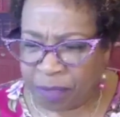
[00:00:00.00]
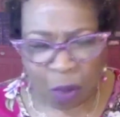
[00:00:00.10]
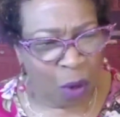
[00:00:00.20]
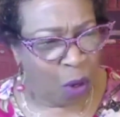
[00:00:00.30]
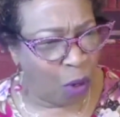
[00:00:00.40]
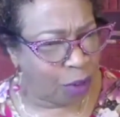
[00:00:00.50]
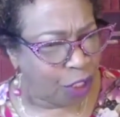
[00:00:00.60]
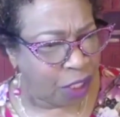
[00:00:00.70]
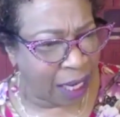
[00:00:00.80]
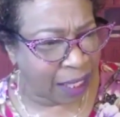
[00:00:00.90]
Woo,
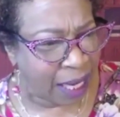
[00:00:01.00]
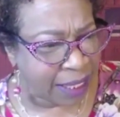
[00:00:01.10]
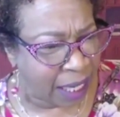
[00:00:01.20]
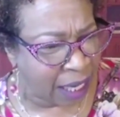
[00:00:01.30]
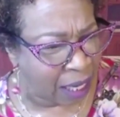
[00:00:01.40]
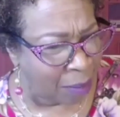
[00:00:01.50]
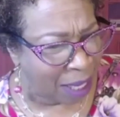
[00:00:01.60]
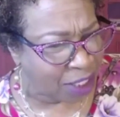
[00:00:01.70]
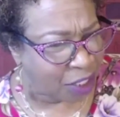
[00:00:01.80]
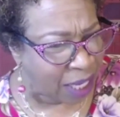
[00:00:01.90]

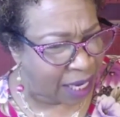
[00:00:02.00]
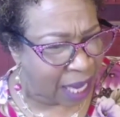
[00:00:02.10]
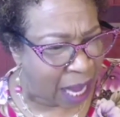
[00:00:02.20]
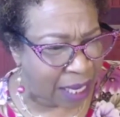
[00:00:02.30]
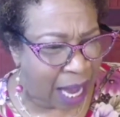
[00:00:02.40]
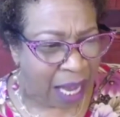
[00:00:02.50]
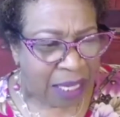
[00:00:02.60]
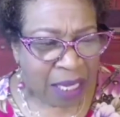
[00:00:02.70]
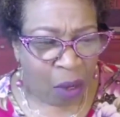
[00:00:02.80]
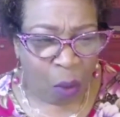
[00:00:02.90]
shakataranamashikaya.
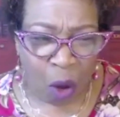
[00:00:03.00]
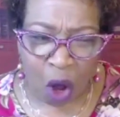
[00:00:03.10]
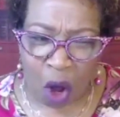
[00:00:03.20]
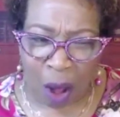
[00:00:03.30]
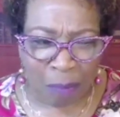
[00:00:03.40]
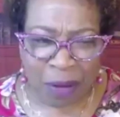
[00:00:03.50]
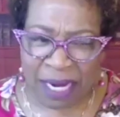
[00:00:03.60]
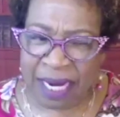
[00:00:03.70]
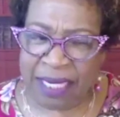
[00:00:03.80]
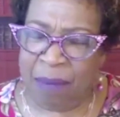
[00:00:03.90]
Woo, I'm
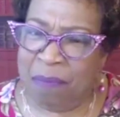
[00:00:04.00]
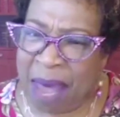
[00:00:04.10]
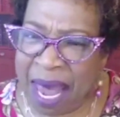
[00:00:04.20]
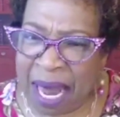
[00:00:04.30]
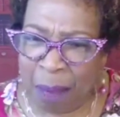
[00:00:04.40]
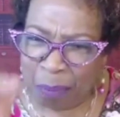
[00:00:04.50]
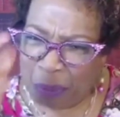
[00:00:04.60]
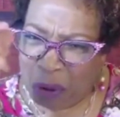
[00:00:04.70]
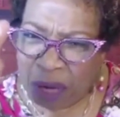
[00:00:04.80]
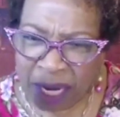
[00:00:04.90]
putting a demand.
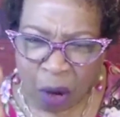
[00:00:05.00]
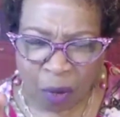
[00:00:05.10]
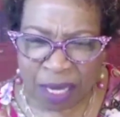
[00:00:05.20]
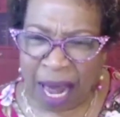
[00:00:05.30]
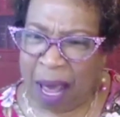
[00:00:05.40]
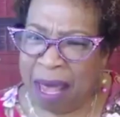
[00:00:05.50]
I'm pulling on ya.